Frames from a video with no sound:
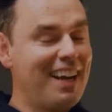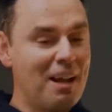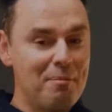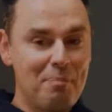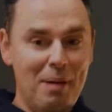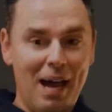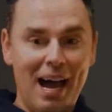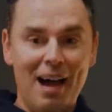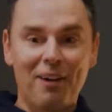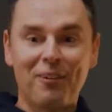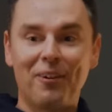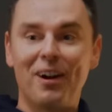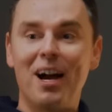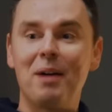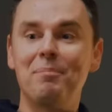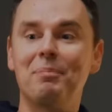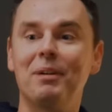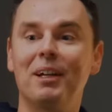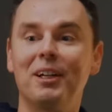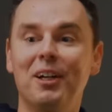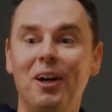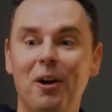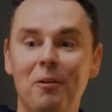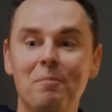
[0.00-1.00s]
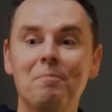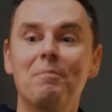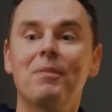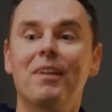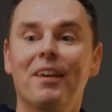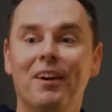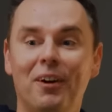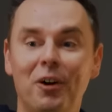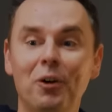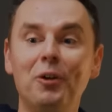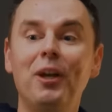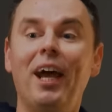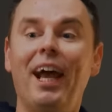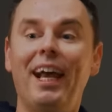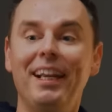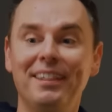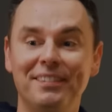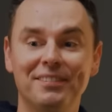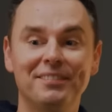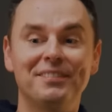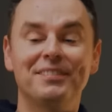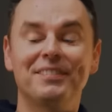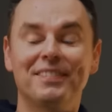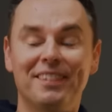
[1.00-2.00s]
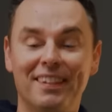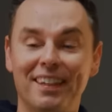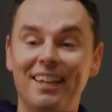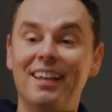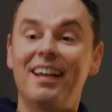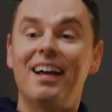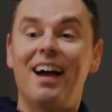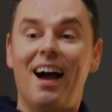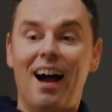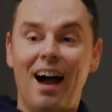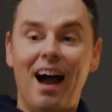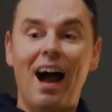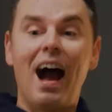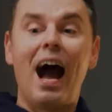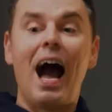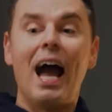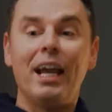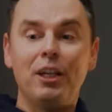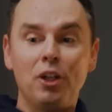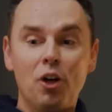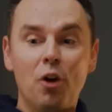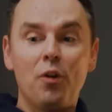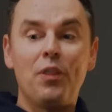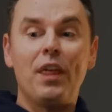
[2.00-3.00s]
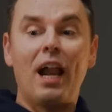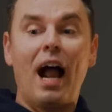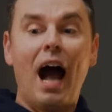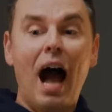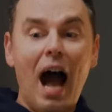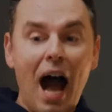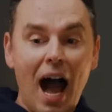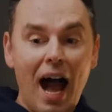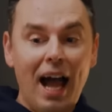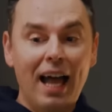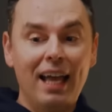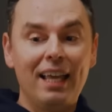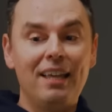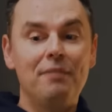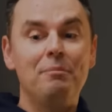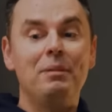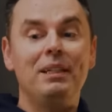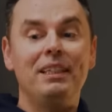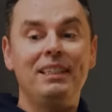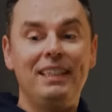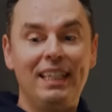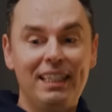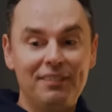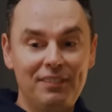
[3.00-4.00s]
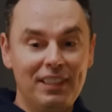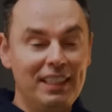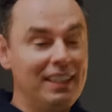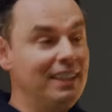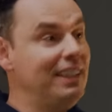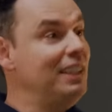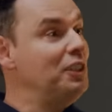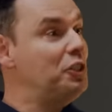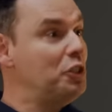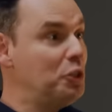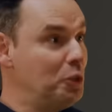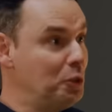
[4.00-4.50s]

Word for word: And I power up and I go, okay, I know that I have been given these